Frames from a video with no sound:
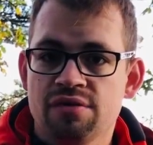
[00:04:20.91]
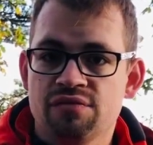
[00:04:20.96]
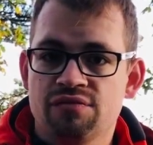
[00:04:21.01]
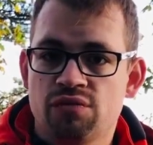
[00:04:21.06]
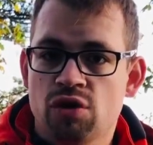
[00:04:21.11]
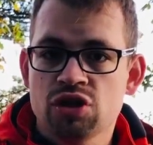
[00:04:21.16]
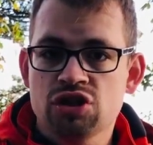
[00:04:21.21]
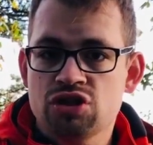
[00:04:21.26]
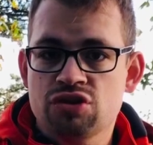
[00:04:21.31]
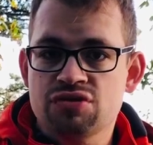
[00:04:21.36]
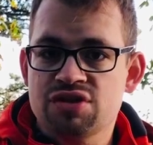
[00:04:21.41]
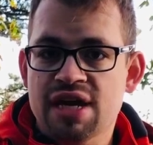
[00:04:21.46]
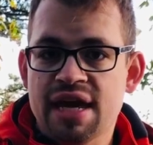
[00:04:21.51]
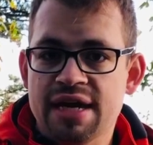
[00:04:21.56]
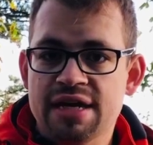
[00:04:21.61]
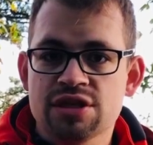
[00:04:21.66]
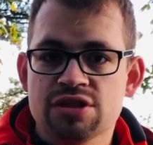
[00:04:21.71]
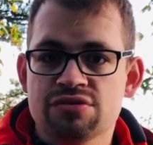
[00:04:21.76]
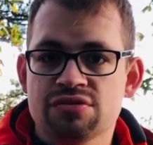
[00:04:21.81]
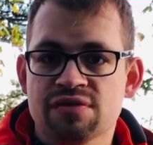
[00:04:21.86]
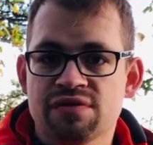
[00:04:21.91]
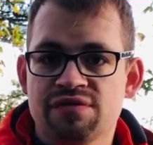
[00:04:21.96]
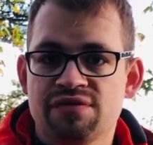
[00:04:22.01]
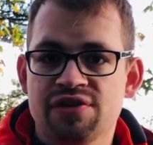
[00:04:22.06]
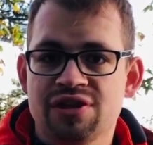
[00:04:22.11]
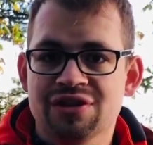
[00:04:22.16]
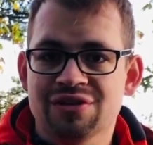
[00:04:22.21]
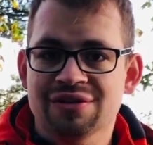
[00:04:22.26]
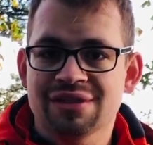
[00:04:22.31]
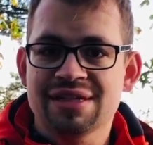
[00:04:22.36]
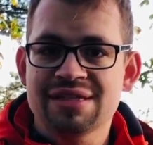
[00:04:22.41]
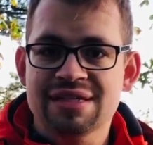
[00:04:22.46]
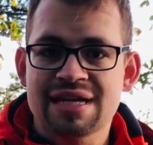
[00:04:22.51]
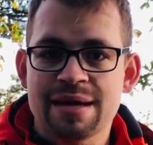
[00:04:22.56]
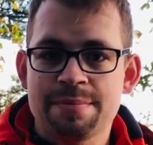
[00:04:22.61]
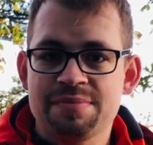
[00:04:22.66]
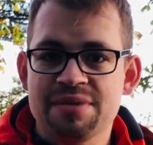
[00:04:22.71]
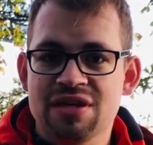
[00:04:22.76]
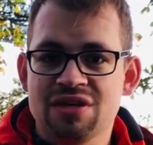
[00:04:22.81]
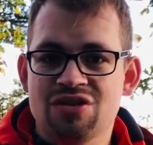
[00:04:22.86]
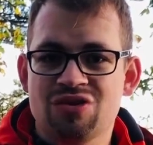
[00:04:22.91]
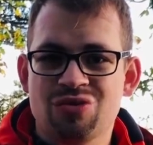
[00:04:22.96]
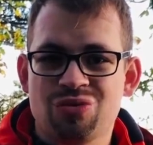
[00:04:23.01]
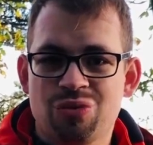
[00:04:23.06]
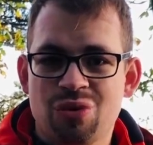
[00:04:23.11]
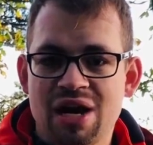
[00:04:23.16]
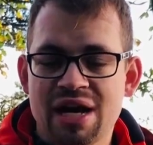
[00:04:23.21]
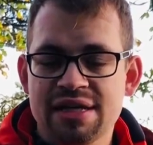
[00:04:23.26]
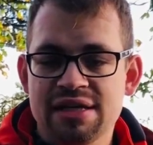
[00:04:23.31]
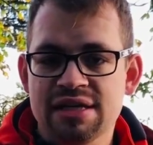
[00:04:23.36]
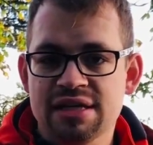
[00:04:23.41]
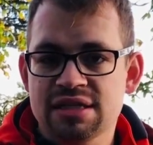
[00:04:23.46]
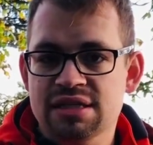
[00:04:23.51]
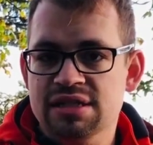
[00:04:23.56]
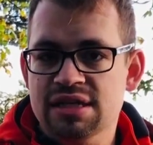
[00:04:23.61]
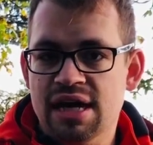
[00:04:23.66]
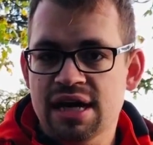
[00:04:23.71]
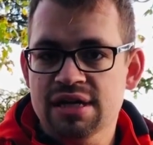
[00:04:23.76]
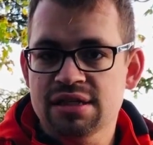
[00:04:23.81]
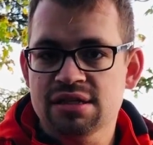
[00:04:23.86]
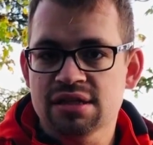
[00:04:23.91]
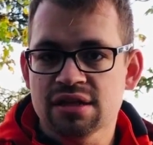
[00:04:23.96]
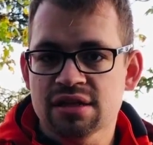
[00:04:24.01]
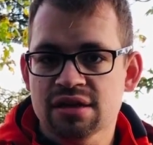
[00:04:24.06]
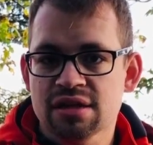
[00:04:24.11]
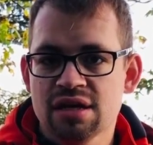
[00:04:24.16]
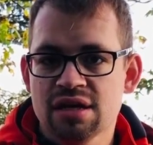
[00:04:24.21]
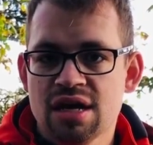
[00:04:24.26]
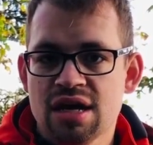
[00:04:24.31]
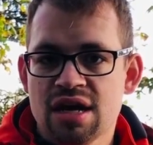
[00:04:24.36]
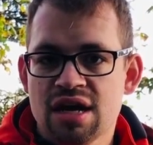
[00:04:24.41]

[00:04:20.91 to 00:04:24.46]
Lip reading: want to take into the field. And this can be quite exciting